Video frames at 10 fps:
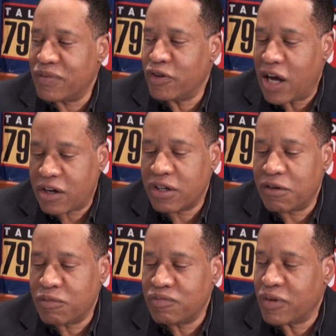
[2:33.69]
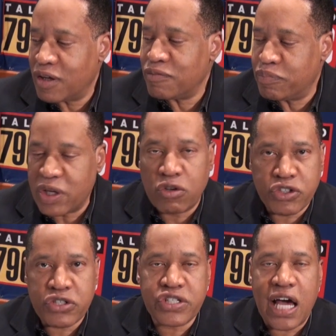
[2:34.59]
you're not going to build
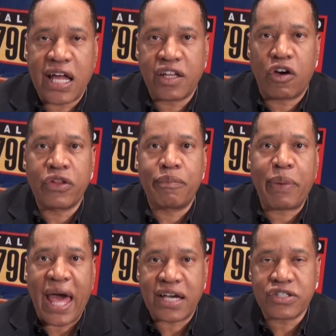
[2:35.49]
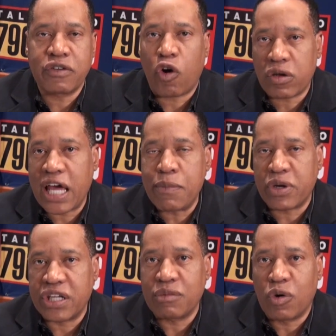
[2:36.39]
your society on the backs of our
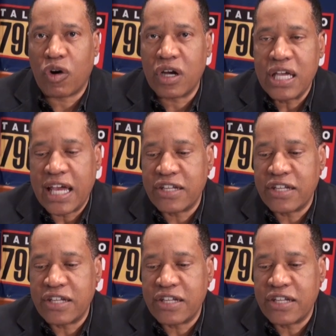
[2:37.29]
labor anymore.